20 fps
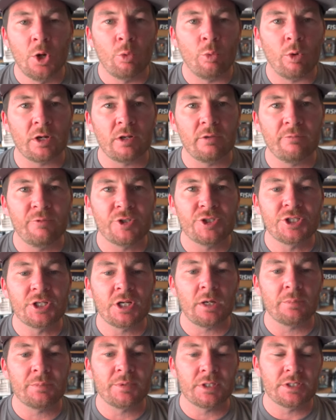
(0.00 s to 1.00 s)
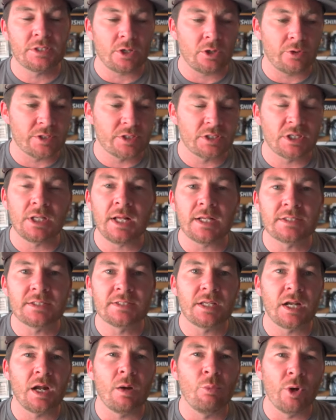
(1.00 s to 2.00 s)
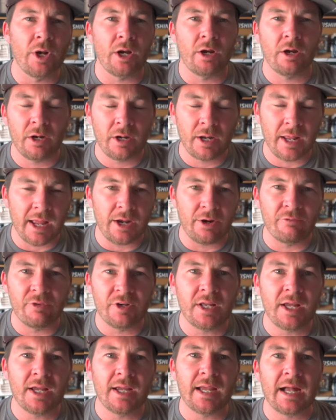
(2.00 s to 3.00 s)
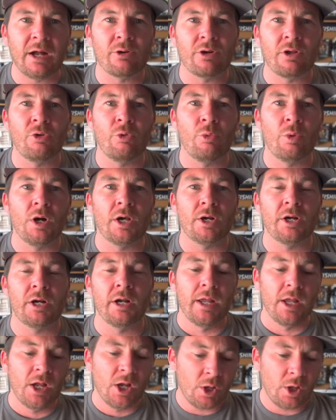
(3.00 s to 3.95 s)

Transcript: Waterland Fishing Optics are the sunglasses that I'm wearing every day out on the water.